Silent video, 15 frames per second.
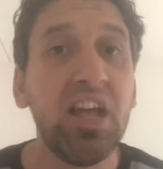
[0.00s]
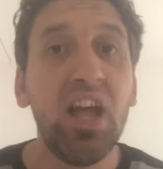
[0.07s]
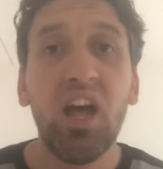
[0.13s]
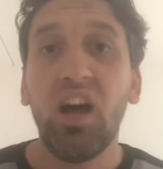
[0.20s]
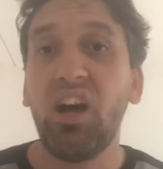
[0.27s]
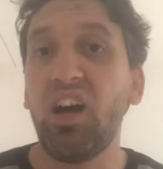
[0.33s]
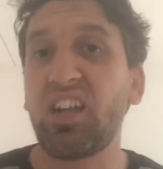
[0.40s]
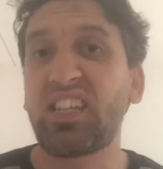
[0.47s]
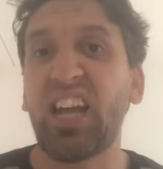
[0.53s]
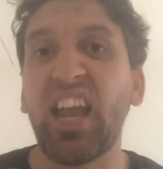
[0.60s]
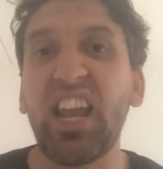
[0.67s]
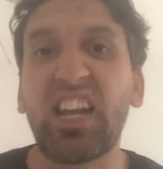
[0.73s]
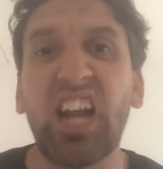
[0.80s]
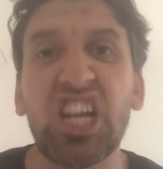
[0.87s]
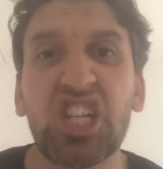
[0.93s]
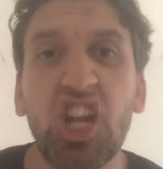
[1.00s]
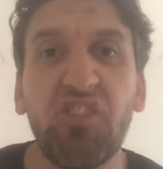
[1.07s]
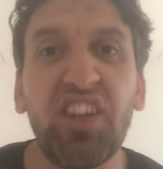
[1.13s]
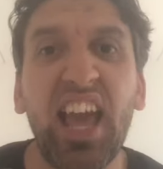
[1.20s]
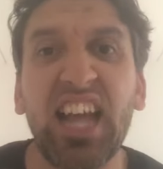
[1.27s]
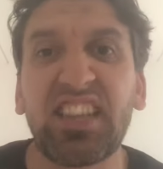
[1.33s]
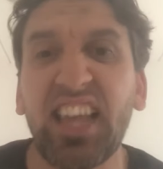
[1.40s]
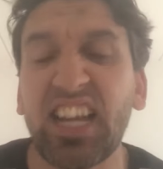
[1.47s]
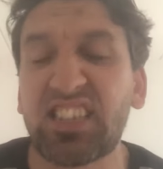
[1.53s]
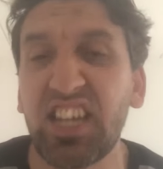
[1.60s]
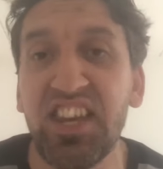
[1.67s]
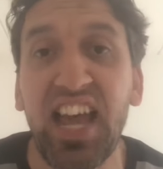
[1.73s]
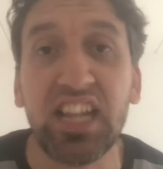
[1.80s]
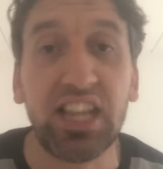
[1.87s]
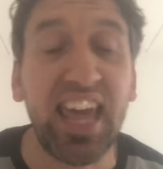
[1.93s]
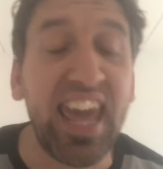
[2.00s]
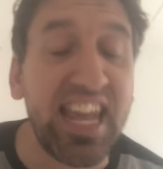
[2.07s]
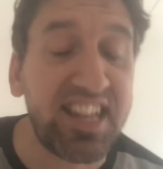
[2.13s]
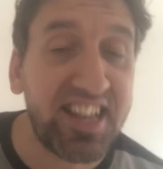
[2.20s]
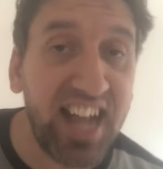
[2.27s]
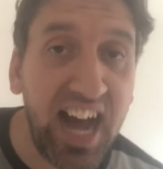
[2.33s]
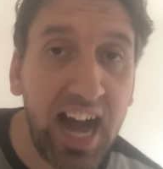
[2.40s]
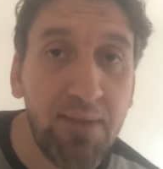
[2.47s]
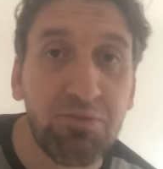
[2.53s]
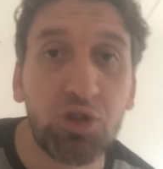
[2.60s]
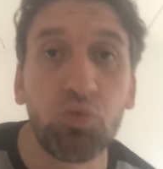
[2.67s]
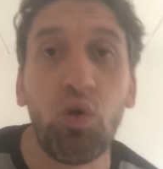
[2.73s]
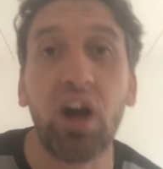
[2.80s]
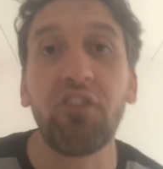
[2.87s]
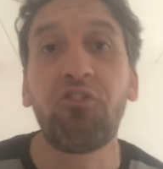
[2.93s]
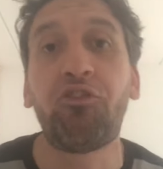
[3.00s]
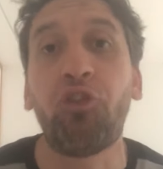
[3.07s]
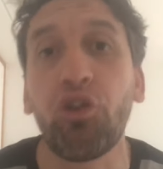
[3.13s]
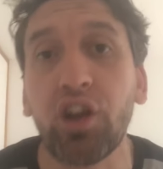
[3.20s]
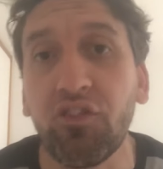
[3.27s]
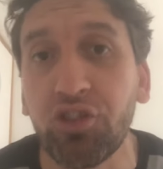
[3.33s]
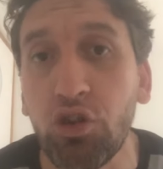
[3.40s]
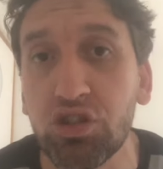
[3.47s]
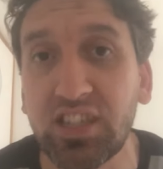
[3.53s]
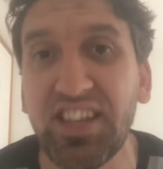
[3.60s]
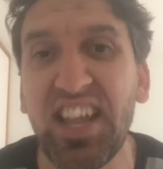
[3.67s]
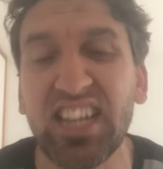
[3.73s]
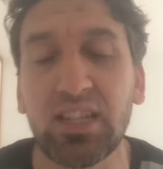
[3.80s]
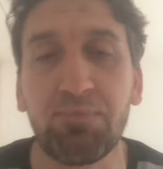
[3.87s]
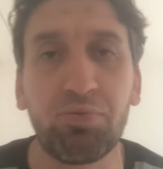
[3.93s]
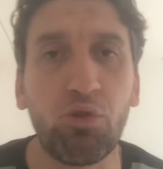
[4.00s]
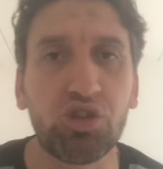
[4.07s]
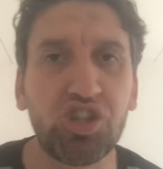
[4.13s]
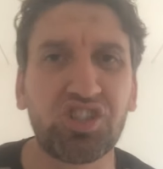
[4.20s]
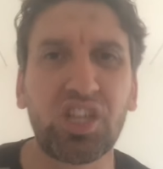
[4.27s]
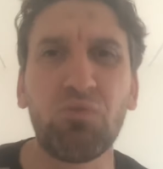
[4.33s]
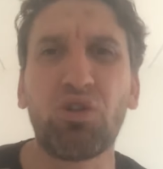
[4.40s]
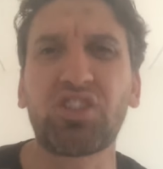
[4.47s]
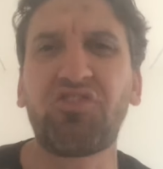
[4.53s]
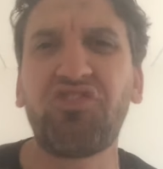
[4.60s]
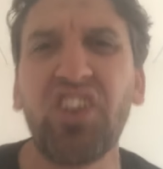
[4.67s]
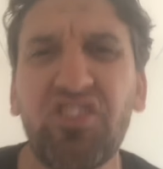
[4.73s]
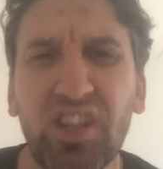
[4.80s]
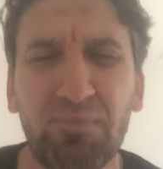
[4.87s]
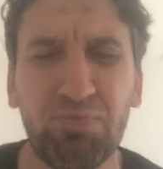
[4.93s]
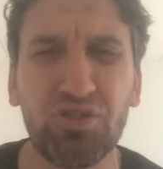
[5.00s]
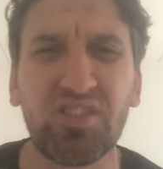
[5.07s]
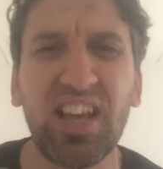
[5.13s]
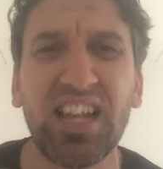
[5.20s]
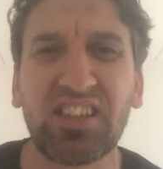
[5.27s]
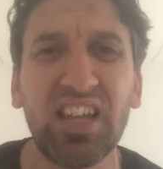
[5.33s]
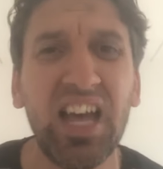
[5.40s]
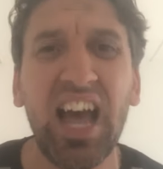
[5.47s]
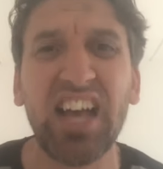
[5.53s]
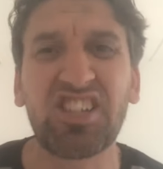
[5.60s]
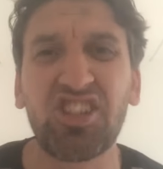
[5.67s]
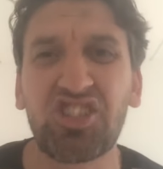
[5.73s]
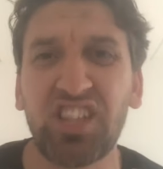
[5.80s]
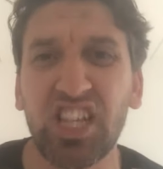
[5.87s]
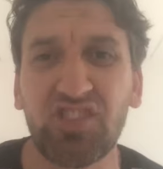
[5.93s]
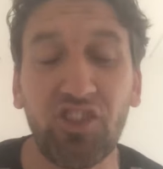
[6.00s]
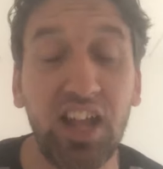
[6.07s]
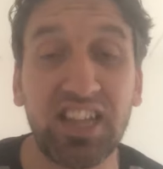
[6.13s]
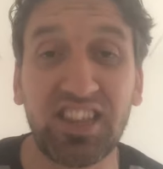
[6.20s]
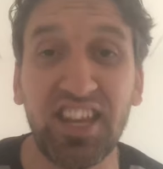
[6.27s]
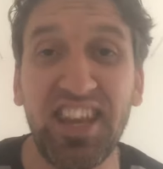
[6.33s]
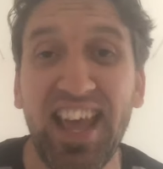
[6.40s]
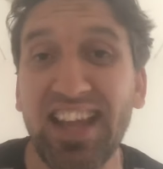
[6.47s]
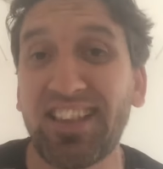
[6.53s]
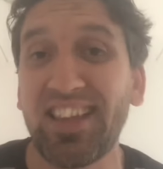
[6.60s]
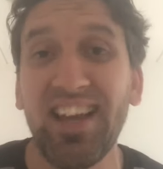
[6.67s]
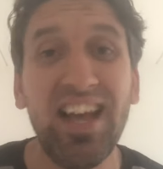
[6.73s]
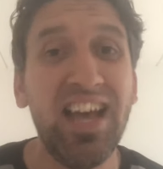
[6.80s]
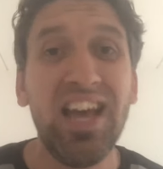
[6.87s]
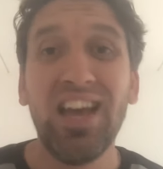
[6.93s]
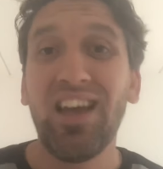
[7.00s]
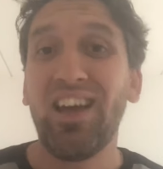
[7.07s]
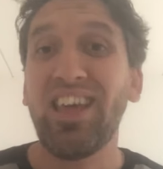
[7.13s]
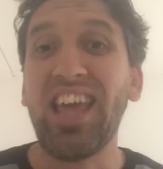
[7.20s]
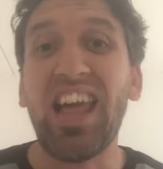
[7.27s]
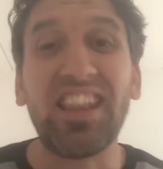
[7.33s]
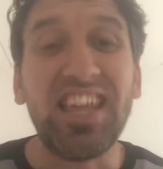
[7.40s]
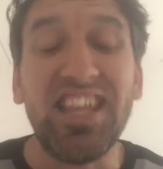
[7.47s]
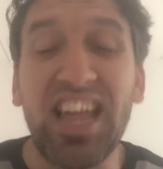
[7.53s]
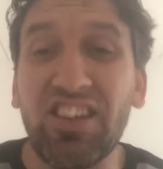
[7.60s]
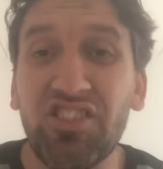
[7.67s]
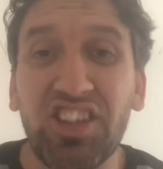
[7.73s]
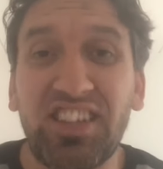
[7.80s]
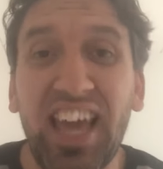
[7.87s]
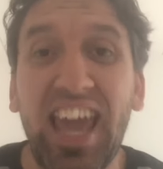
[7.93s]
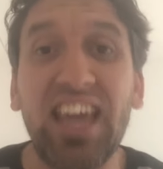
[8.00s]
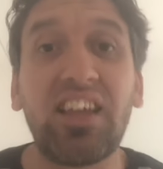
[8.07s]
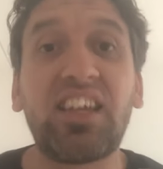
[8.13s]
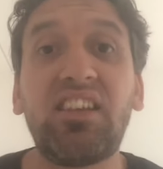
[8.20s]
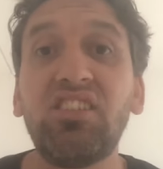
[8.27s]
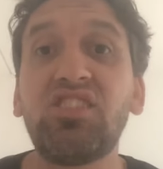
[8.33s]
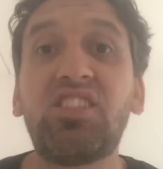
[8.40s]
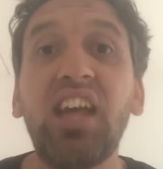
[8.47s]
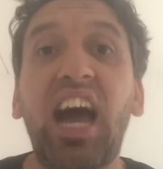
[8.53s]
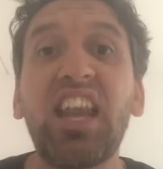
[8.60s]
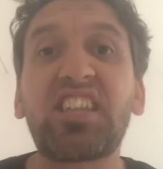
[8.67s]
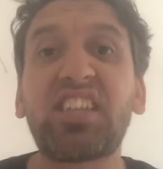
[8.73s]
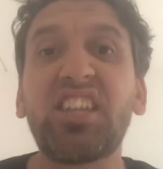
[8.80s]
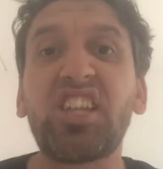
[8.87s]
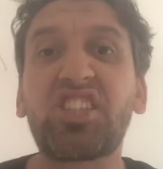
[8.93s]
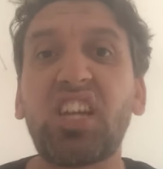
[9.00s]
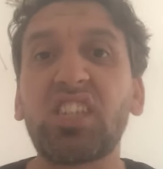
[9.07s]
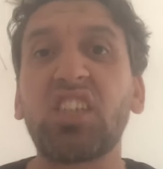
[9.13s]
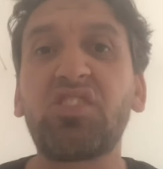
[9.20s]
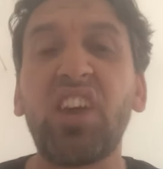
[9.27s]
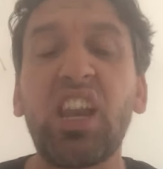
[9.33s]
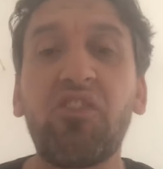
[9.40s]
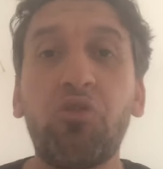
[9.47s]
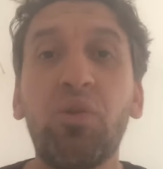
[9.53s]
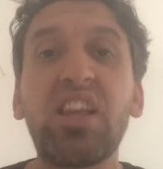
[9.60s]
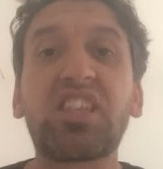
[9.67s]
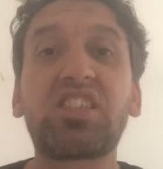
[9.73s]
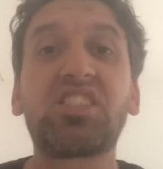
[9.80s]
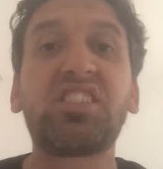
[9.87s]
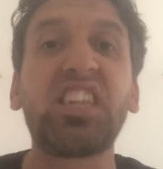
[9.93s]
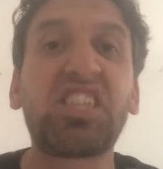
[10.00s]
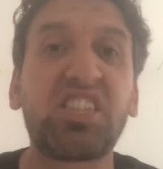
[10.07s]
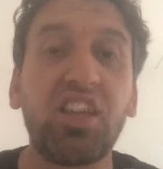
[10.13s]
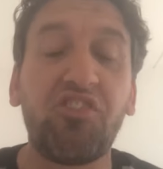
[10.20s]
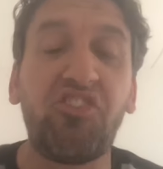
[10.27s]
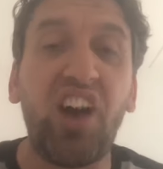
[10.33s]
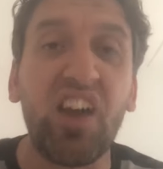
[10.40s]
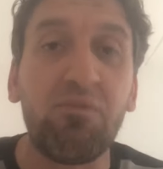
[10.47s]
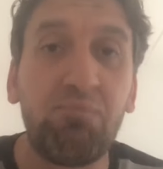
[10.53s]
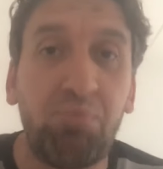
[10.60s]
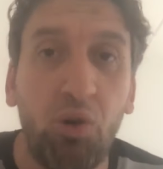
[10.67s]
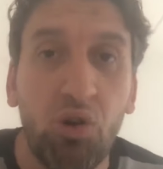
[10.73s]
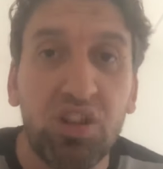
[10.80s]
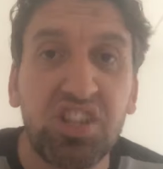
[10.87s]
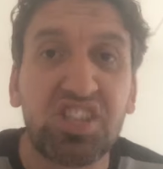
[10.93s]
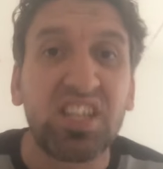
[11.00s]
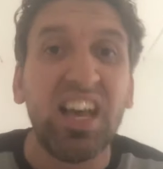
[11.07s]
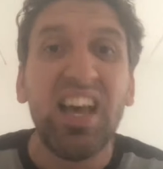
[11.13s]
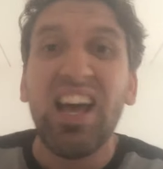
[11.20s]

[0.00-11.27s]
Uh, Karakashinov attacked the net eight times, won four of those net approaches. He was 50% successful at the net. And in another day, Alexander Zverev wins 65 points.